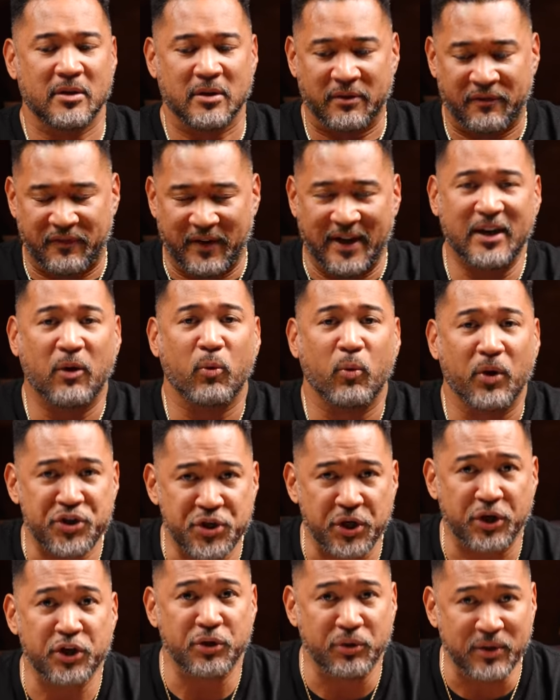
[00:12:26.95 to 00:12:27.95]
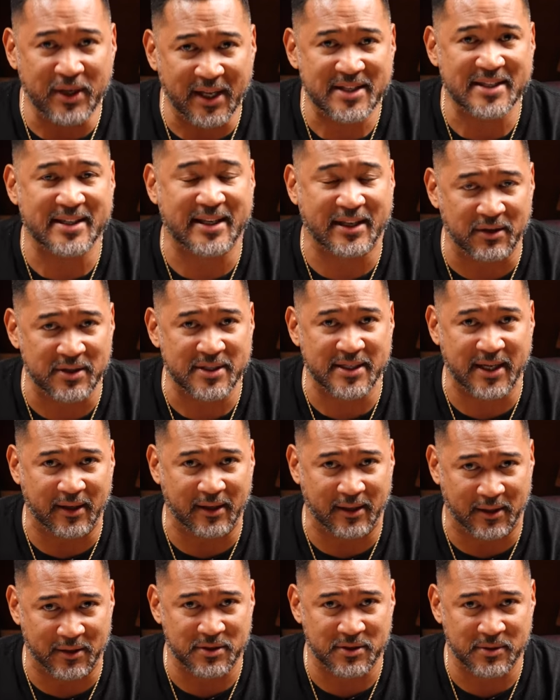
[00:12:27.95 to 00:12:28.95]
Find out what your unique skill set
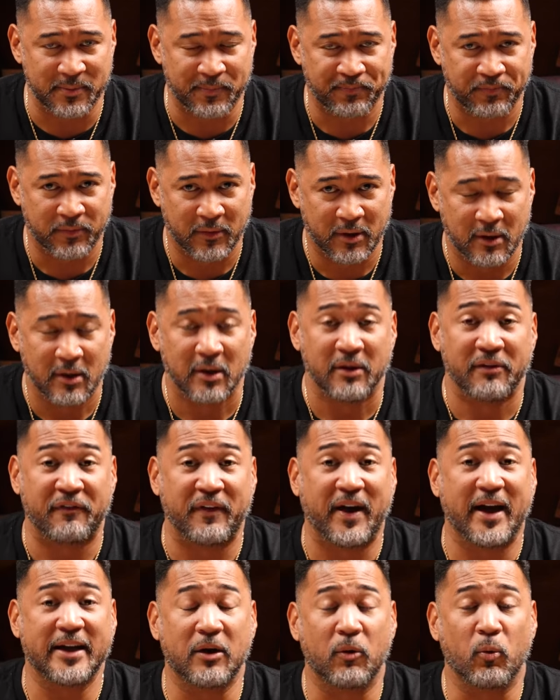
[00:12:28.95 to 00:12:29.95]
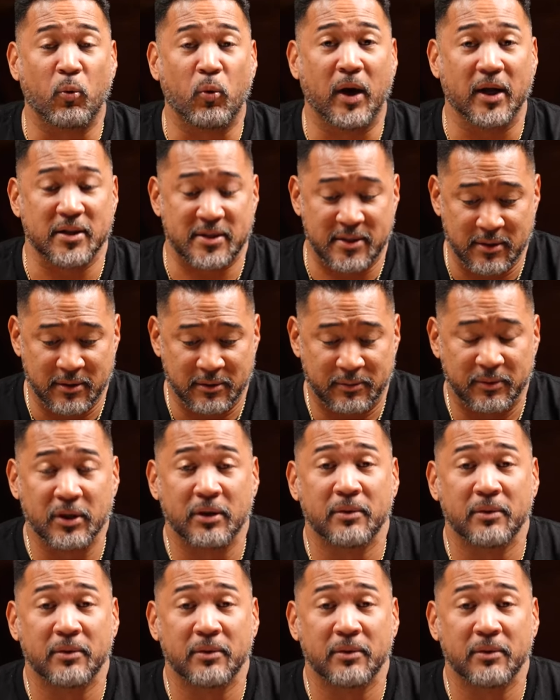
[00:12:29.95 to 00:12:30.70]
is. Find out what